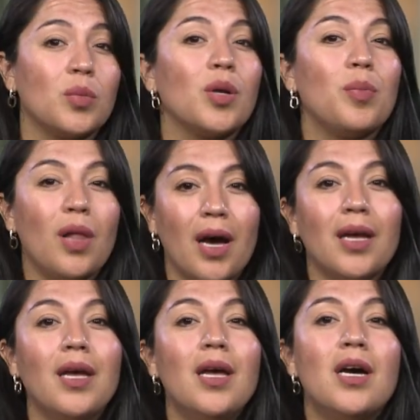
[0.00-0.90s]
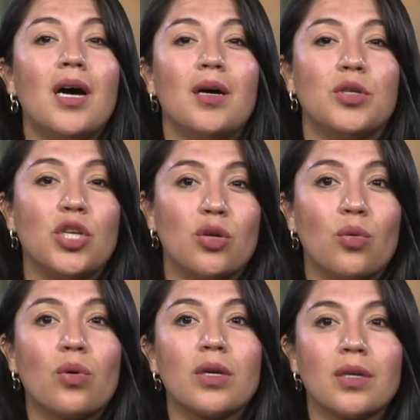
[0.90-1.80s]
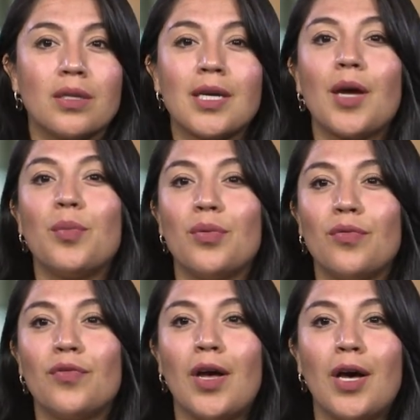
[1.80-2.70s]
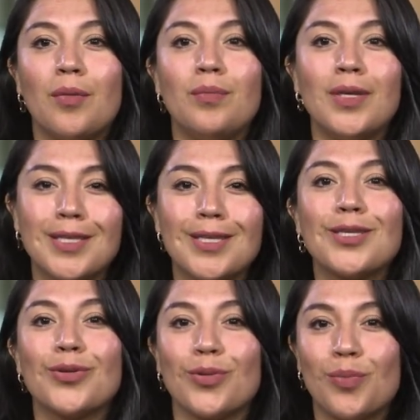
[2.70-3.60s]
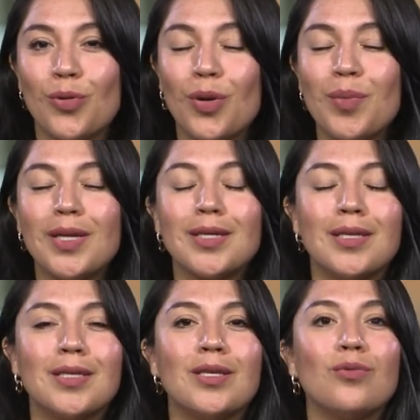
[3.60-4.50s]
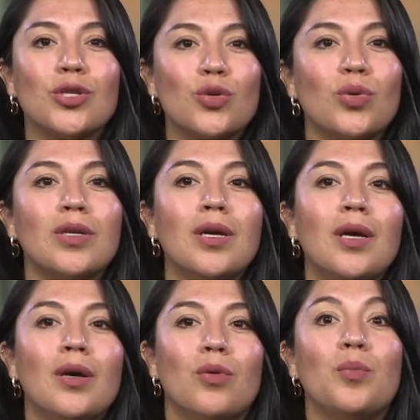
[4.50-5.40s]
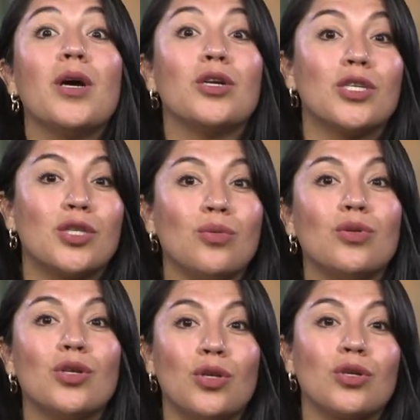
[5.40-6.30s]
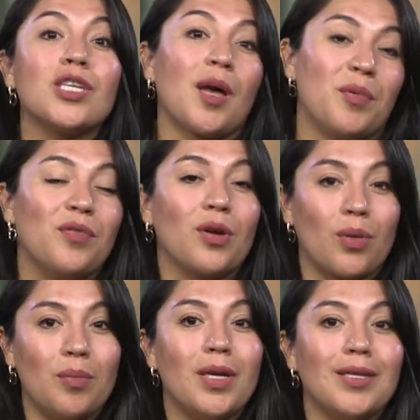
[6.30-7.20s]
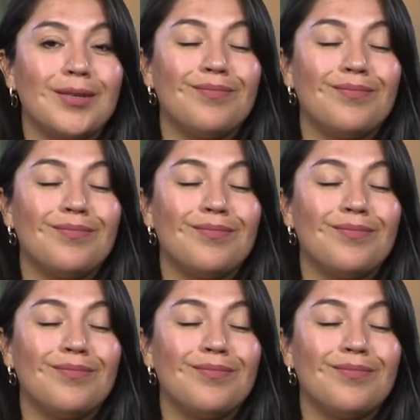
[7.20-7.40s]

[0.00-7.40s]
would apply to your type of business or employment and see which one would better suit your type of agreement.